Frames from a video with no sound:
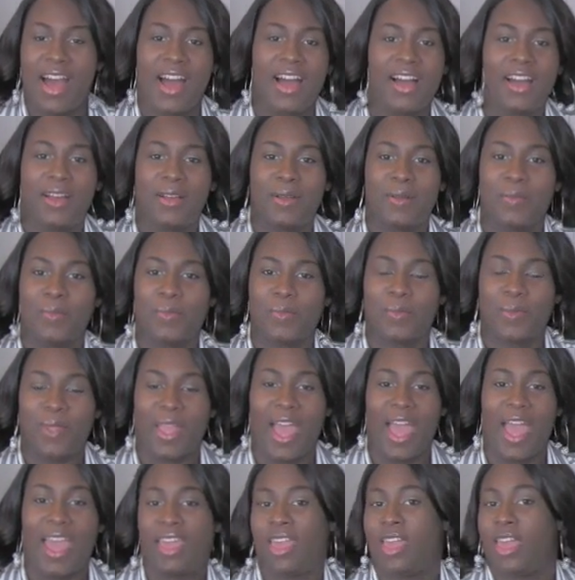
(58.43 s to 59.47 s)

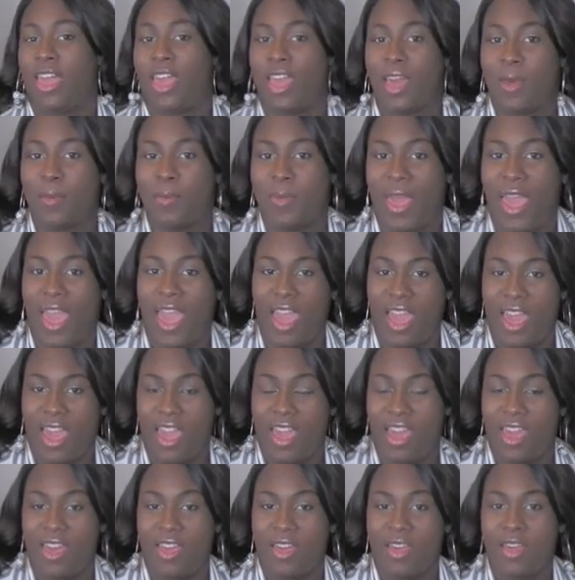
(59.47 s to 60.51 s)
I am
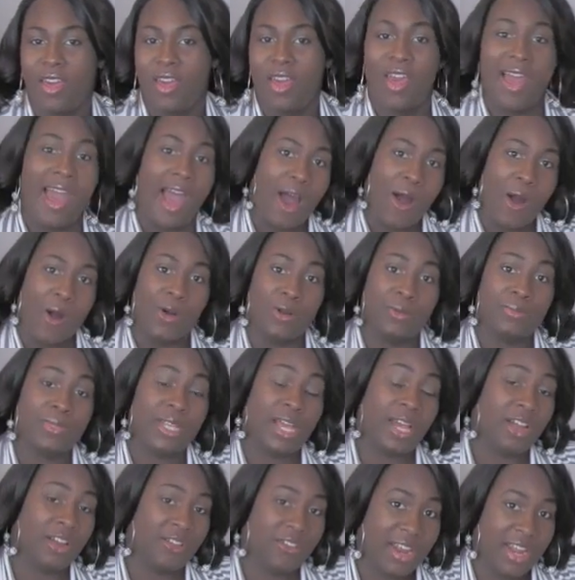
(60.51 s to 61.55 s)
a home
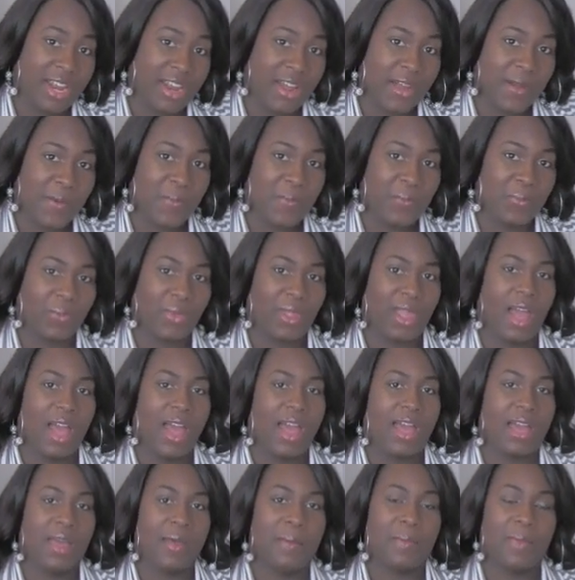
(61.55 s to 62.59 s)
decorator.
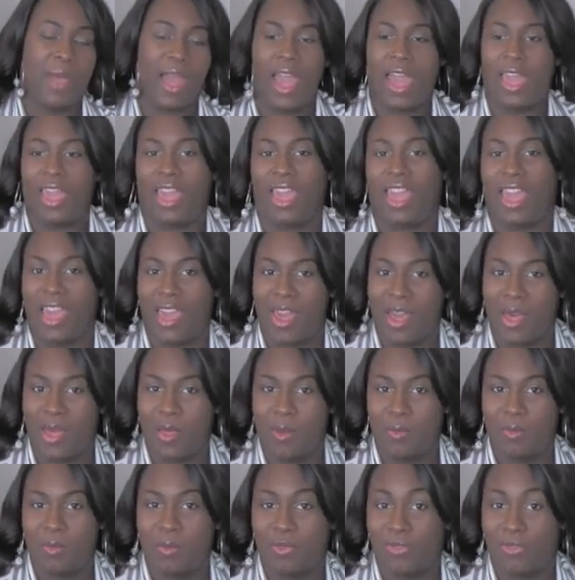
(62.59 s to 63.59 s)
I am